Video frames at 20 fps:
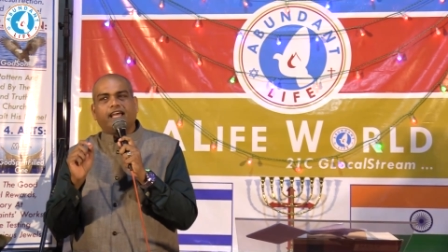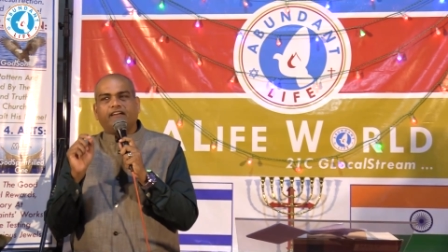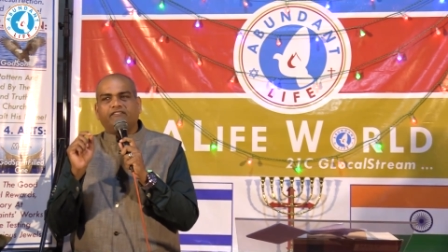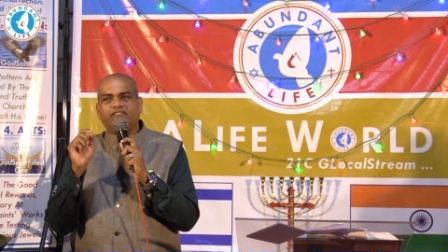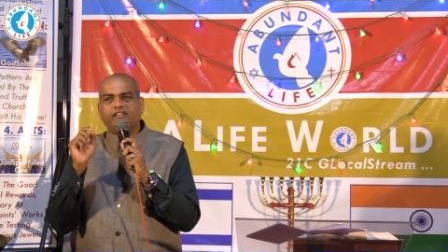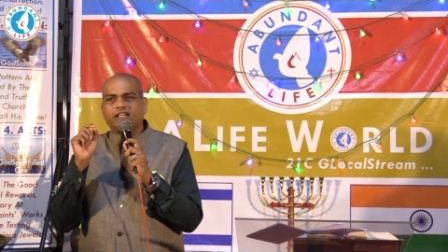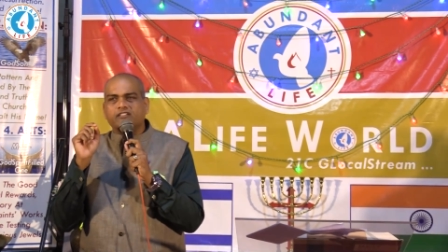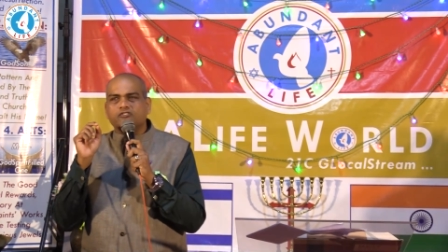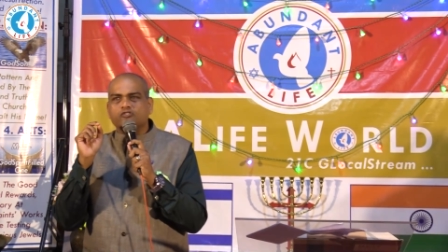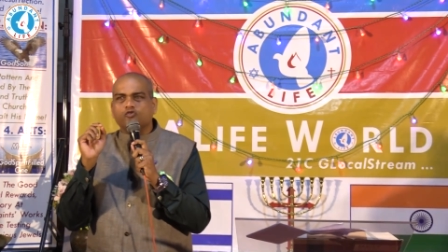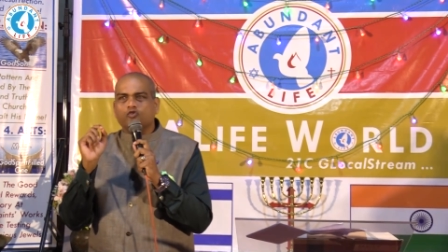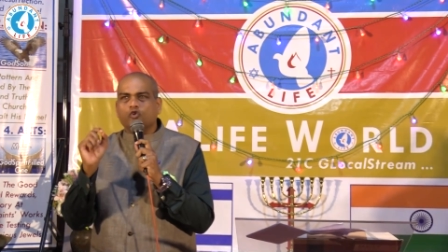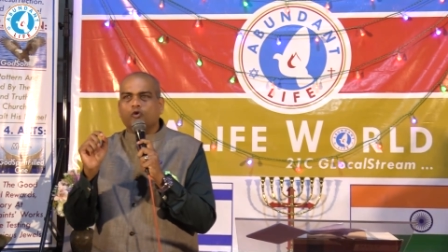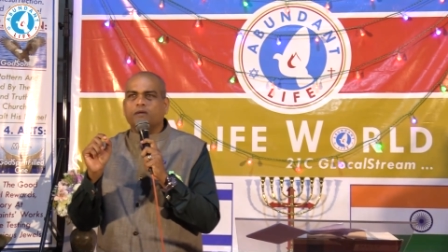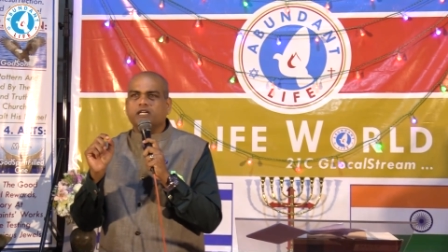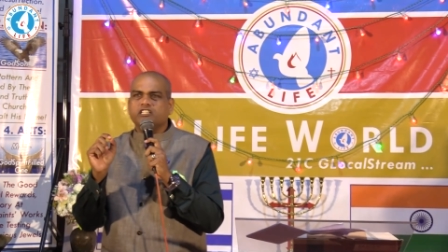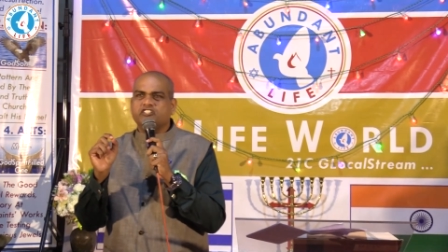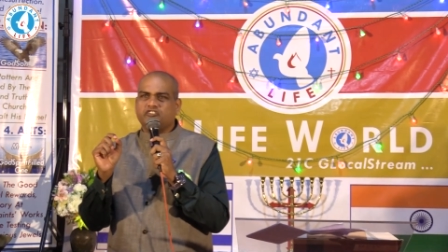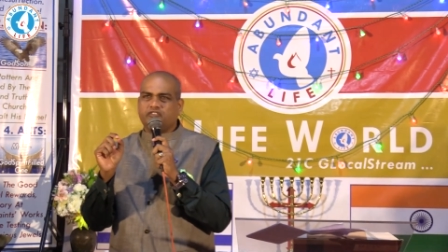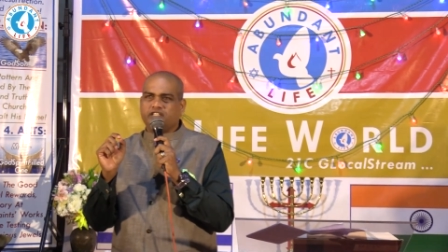have done so
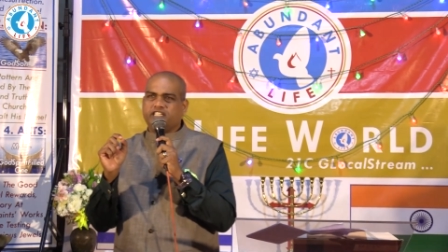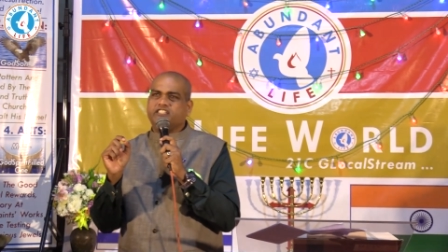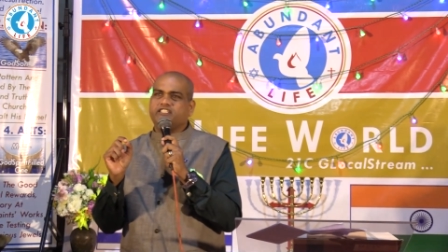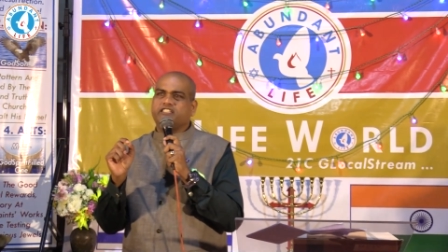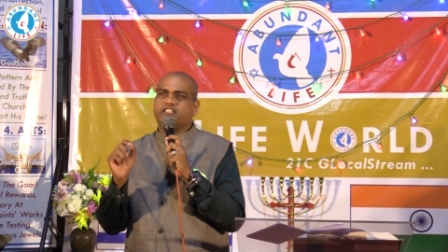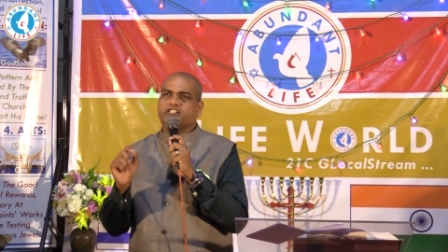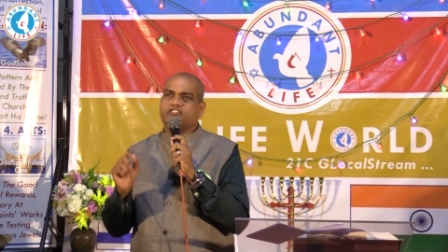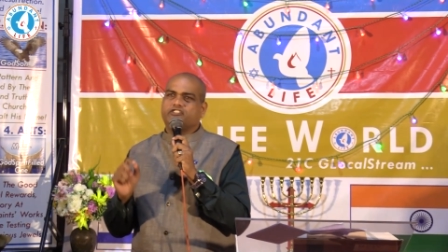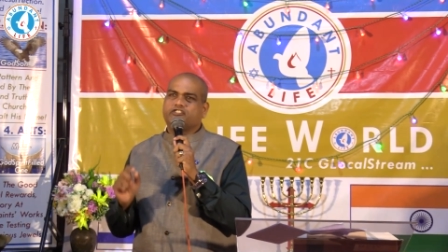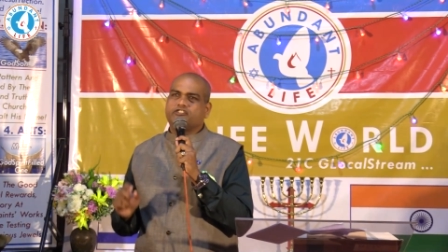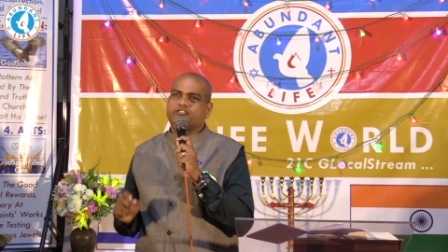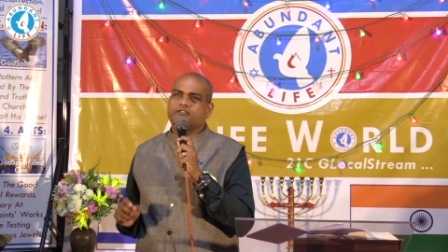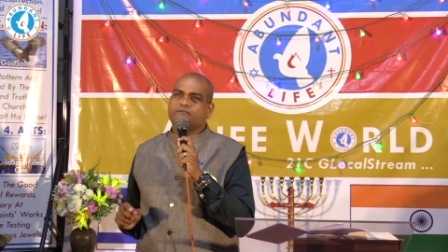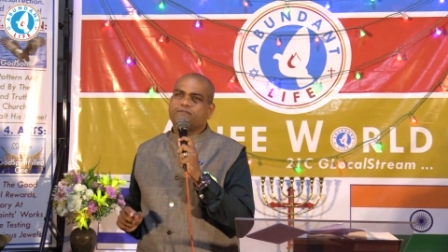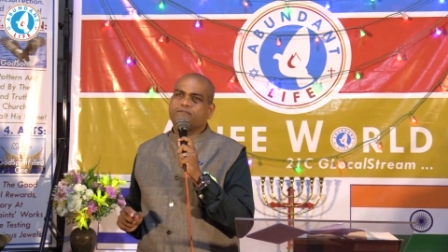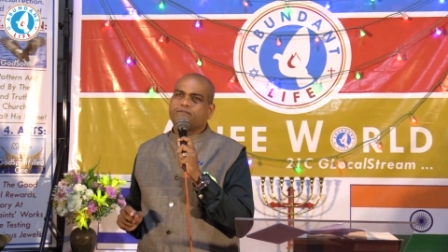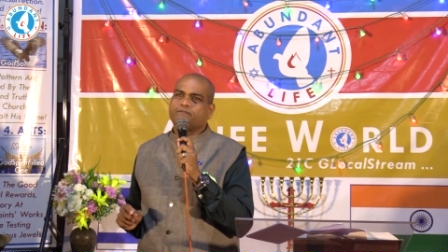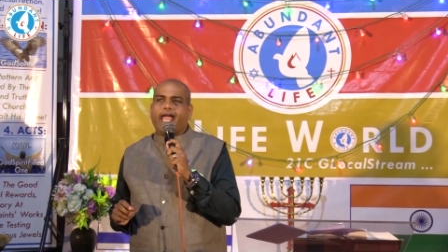much research